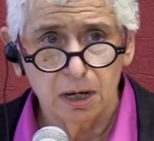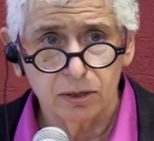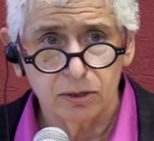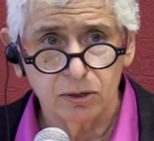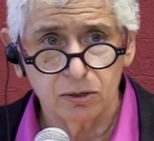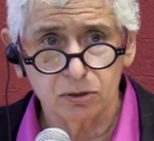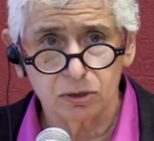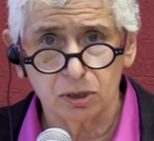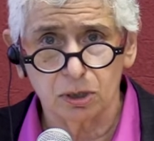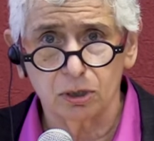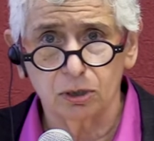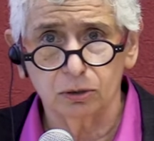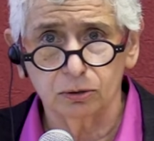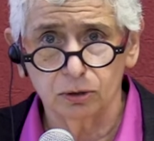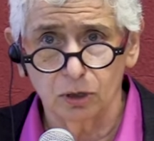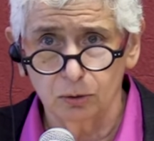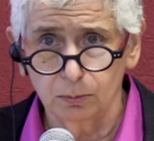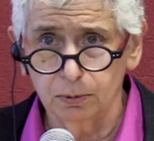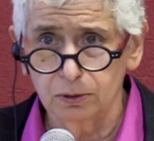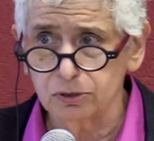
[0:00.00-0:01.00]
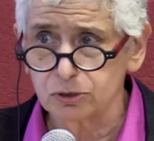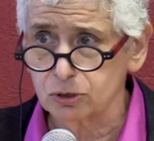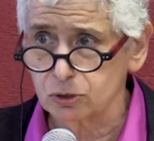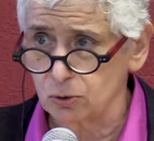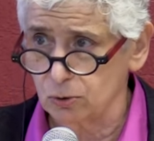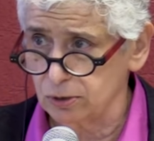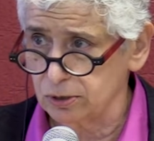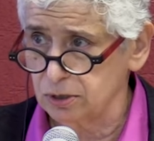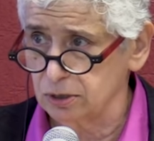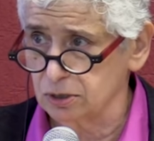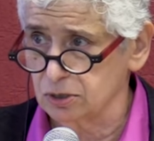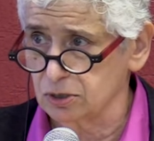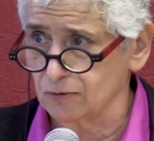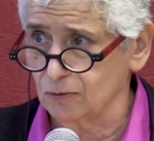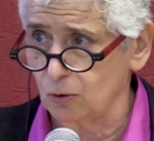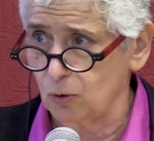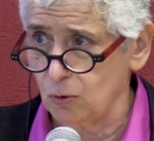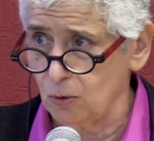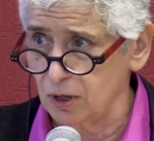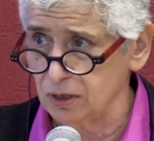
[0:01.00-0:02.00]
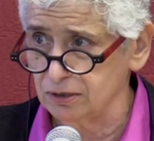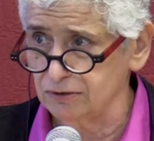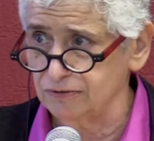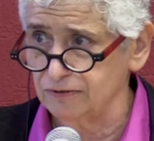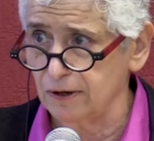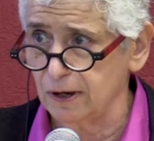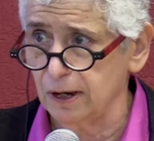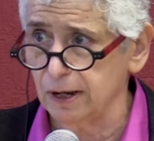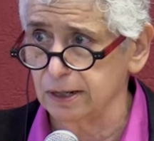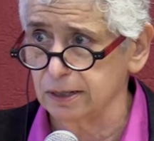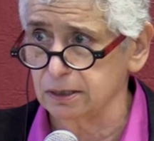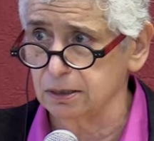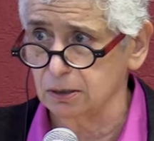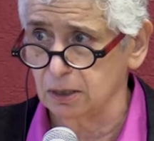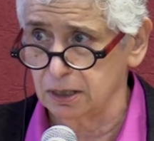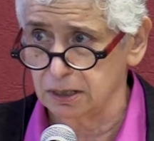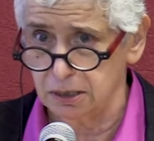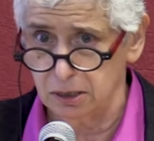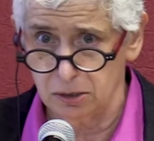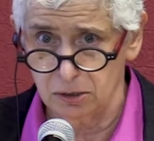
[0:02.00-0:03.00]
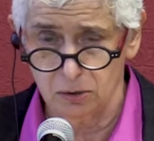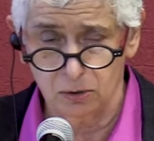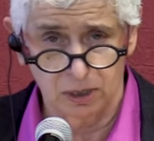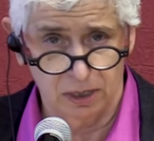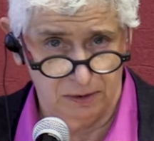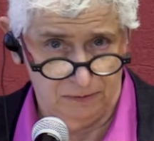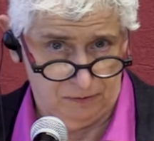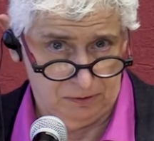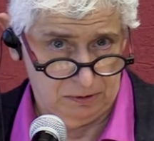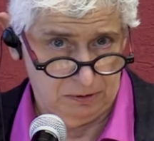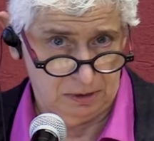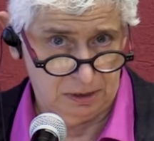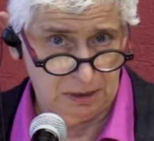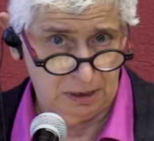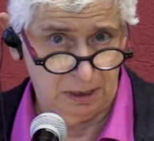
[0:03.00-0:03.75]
There's a global shortage of qualified caregivers,